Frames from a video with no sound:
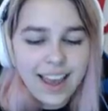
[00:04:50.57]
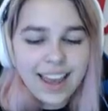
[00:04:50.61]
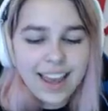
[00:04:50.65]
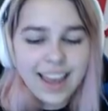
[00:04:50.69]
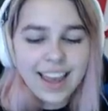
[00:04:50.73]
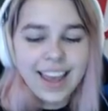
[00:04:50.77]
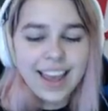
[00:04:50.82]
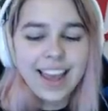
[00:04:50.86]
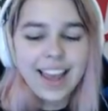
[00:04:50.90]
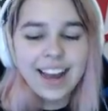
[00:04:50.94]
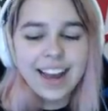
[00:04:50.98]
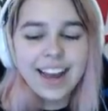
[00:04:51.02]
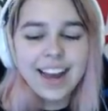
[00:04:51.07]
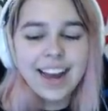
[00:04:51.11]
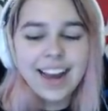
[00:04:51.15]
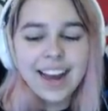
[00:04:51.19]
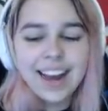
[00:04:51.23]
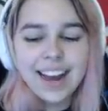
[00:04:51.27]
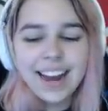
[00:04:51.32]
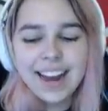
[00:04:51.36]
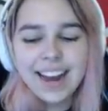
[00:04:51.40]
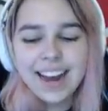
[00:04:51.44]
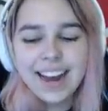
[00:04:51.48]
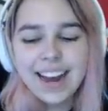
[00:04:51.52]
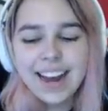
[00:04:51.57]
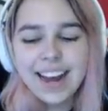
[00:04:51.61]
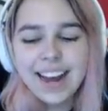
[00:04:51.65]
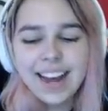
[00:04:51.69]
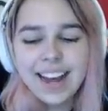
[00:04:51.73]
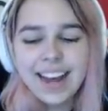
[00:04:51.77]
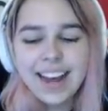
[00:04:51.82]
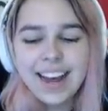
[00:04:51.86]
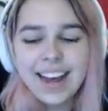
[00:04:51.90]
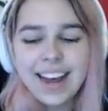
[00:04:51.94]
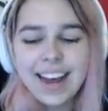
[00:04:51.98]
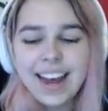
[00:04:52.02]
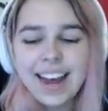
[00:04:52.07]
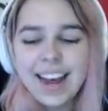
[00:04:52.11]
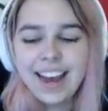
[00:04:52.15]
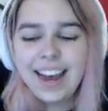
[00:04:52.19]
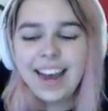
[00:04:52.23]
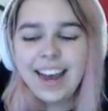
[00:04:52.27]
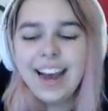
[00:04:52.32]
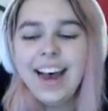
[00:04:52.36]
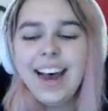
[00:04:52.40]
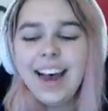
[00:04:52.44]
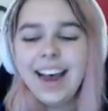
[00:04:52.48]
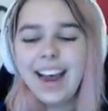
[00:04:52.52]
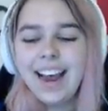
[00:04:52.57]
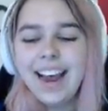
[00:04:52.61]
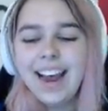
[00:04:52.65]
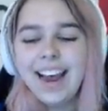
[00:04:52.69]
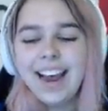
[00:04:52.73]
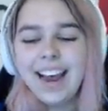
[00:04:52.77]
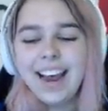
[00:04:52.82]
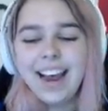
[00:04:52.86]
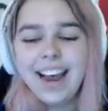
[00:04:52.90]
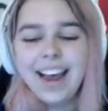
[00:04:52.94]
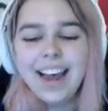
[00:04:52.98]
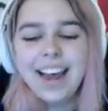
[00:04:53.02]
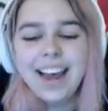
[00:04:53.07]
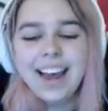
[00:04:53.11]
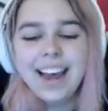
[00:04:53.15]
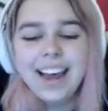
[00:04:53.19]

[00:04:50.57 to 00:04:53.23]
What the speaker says: Nobody speaks.